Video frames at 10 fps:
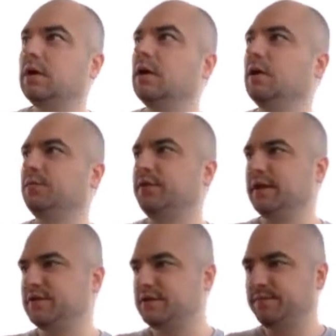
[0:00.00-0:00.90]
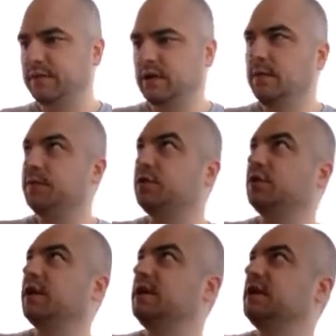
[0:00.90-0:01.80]
Oh, thanks. Can
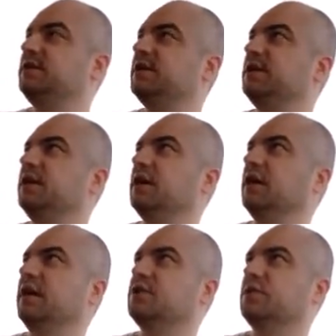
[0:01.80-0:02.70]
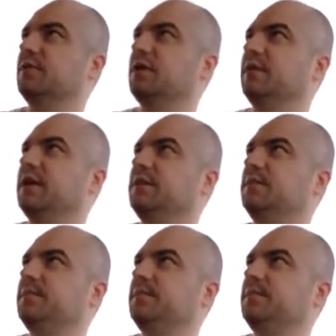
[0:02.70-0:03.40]
I get a extra butter packet?